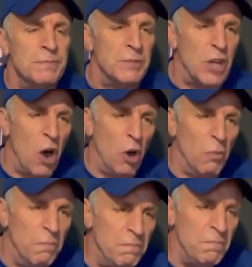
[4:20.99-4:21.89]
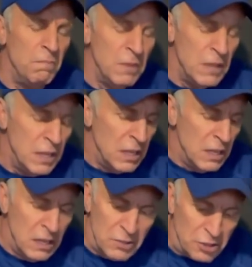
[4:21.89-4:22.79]
Go home.
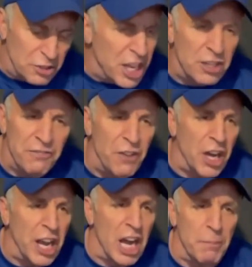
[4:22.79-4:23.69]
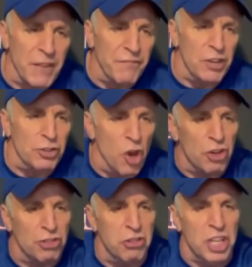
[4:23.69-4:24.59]
Just get the fuck out of my face. Go to
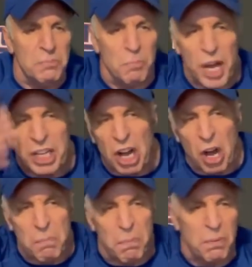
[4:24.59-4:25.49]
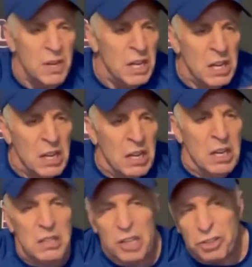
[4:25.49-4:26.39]
sleep. Wake up.
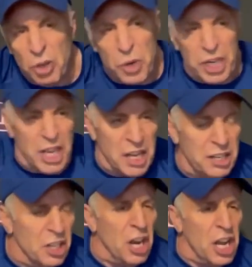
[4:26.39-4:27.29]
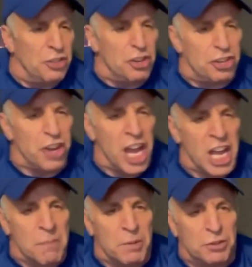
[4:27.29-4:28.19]
Let's do it again. You know, it's a
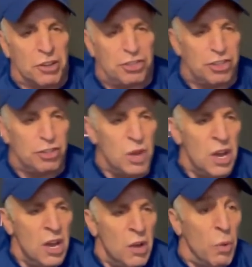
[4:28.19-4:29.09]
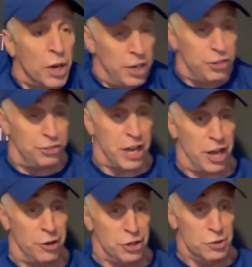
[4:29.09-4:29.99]
shame, but this is what it is
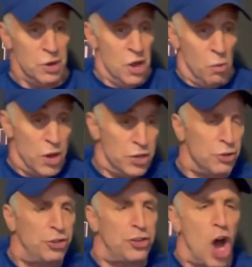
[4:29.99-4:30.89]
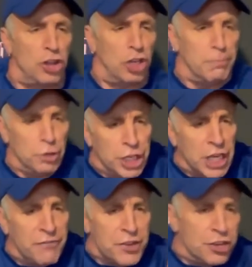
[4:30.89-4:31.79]
now. You, when you start to
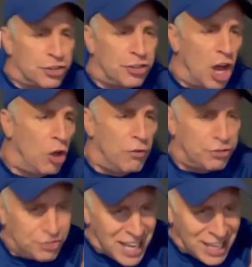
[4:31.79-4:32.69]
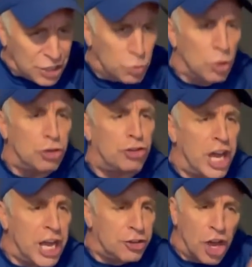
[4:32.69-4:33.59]
believe in yourselves, things will change.